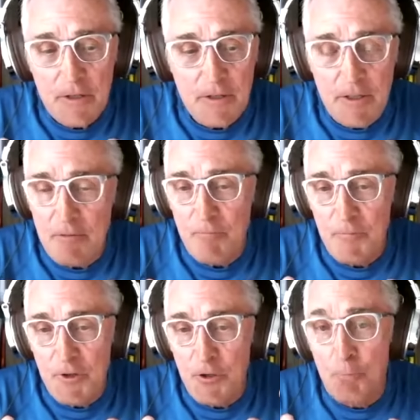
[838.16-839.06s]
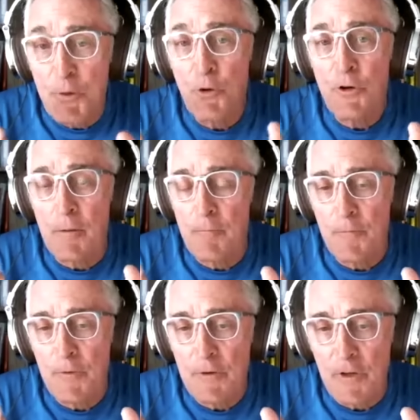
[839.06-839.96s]
uh, you know, podium
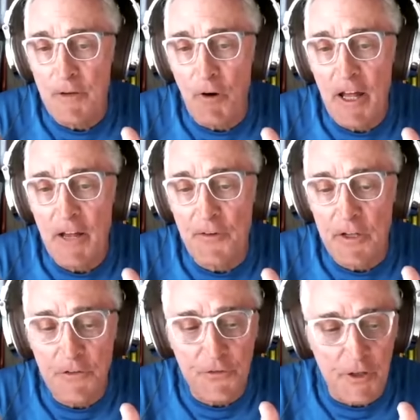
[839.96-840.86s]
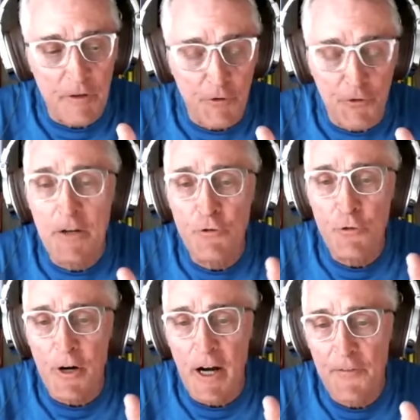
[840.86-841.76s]
level athletes and grand
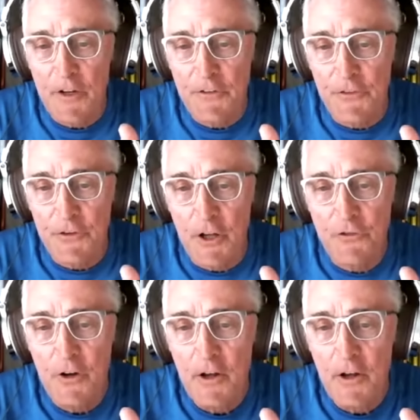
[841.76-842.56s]
tour athletes and such,